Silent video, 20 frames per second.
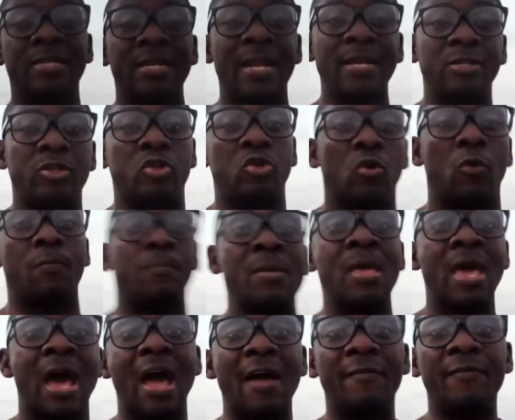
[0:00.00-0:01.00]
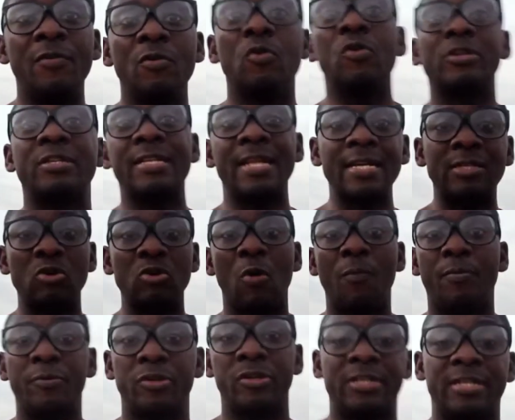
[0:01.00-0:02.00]
that job? Have you got that
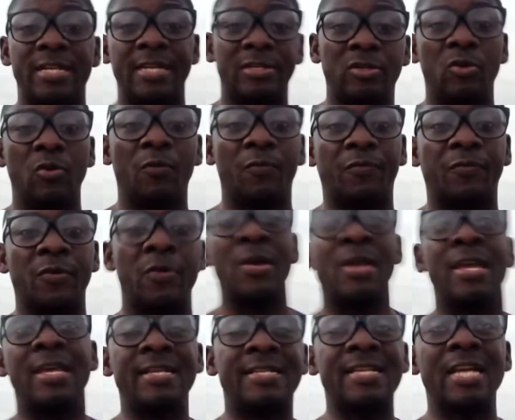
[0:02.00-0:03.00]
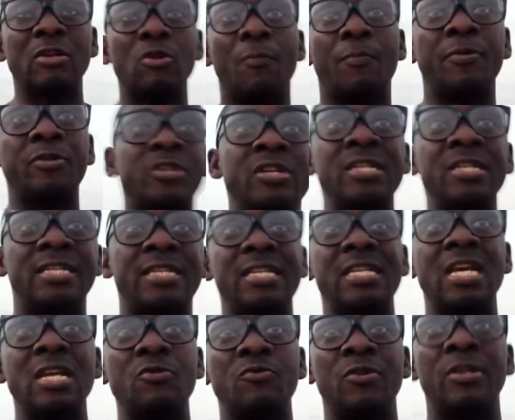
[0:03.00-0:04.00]
opportunity that you look for? Is that opportunity
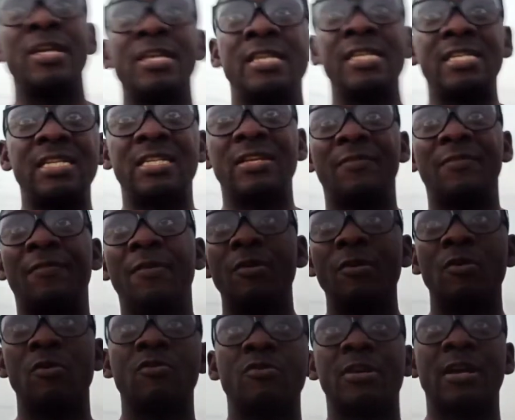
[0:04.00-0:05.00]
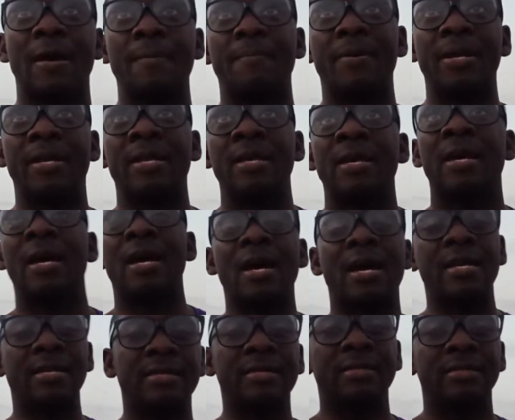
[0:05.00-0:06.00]
genuine? Is it a very good company?
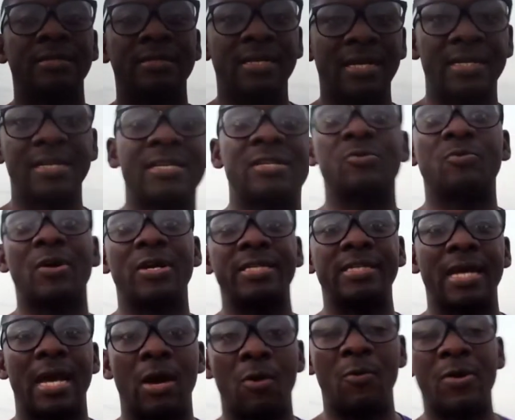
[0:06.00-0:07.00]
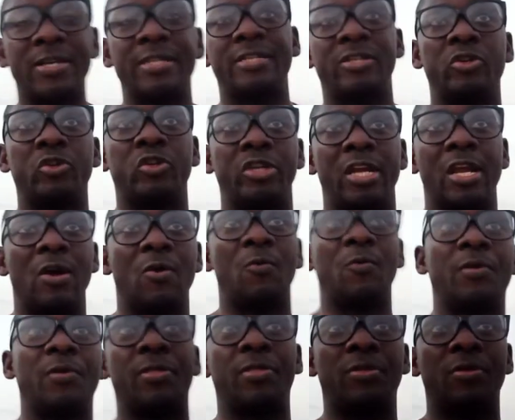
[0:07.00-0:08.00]
And that is what I want to share
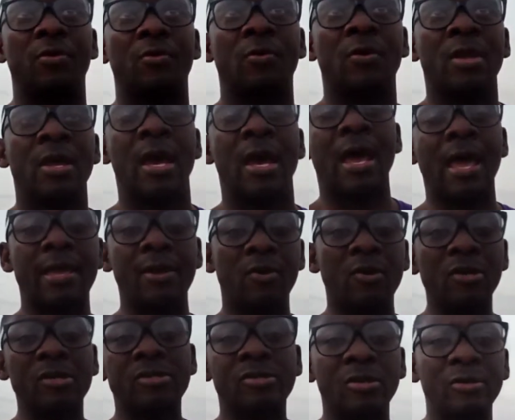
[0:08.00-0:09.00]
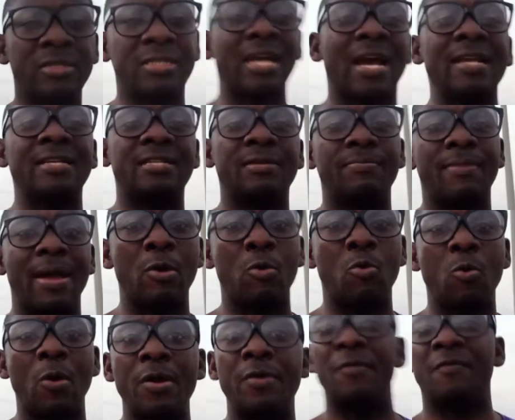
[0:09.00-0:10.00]
with you. I got so touched
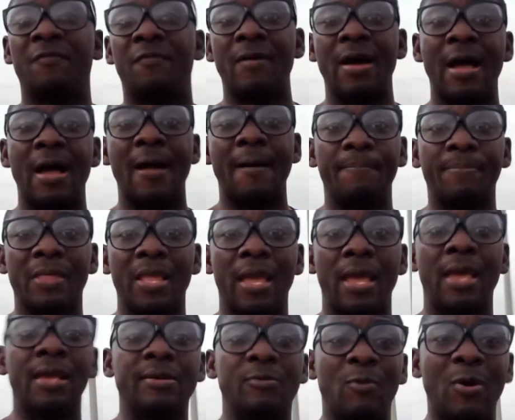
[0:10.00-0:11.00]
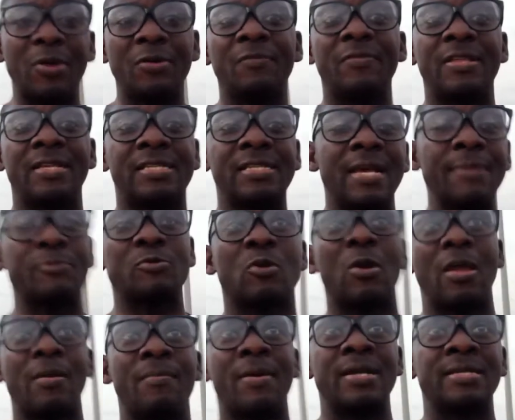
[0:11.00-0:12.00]
one of the
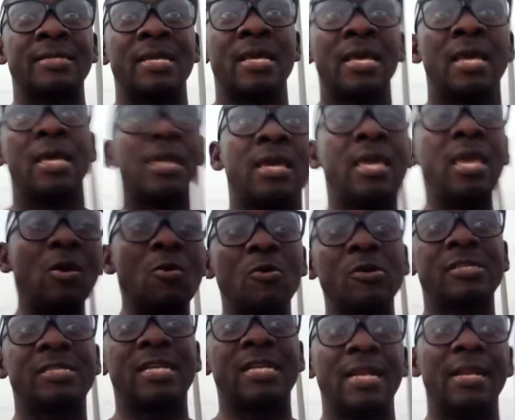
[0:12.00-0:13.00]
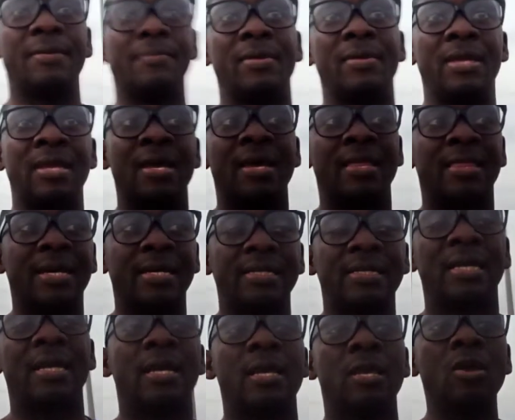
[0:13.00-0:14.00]
subscribers. He was telling me that
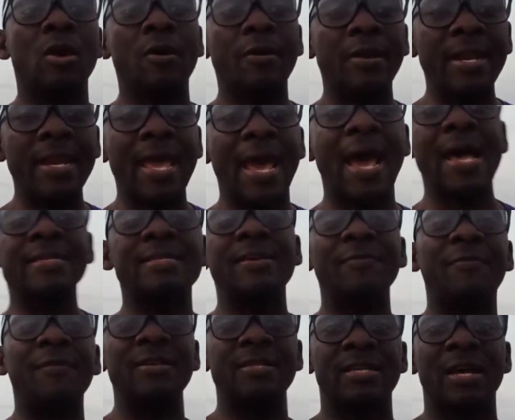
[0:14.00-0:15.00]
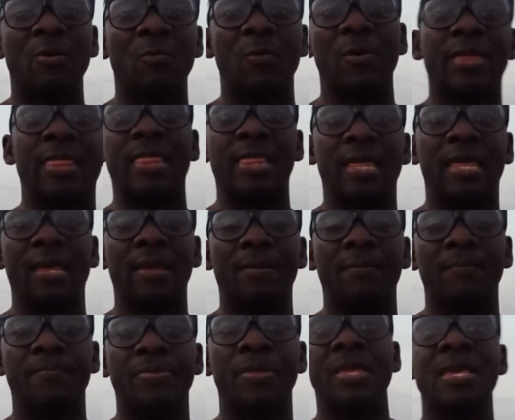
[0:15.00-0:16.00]
he already has a visa with
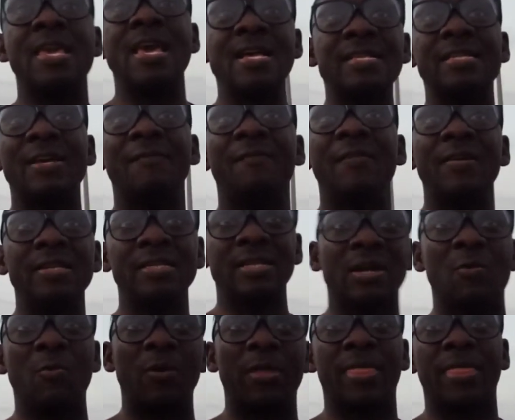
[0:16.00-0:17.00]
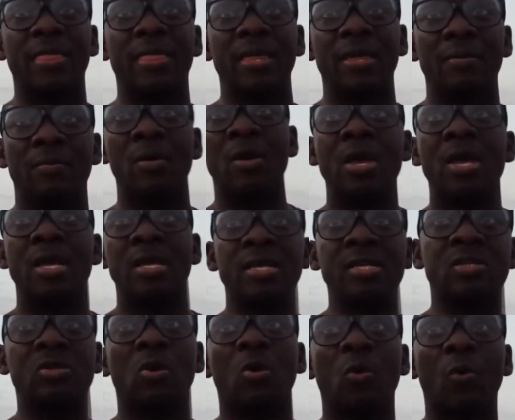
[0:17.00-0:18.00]
him. He has a visa with him.
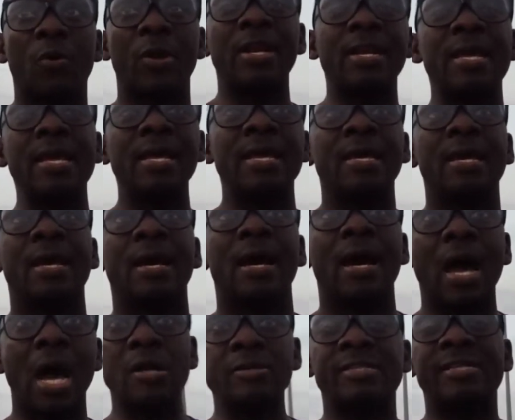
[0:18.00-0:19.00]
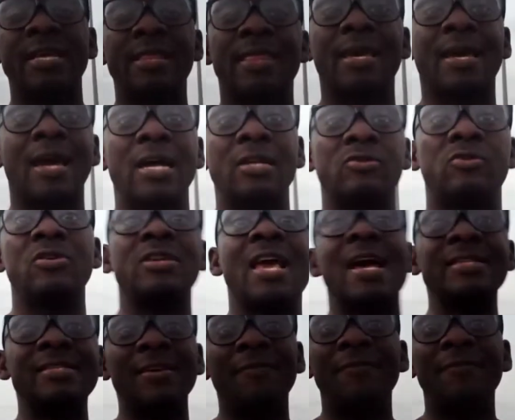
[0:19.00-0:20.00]
Is already outside the country. He
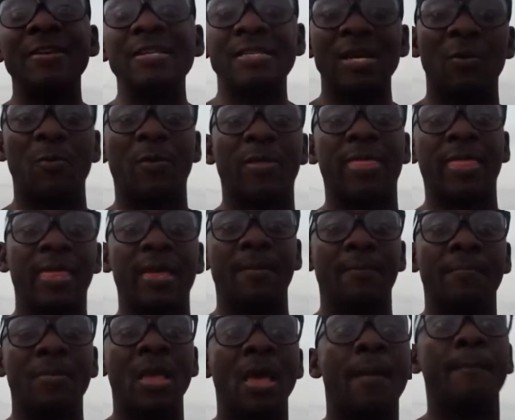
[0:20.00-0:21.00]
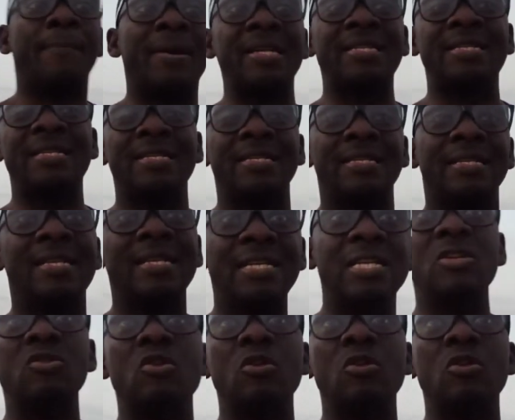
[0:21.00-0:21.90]
has a visa with him, but he did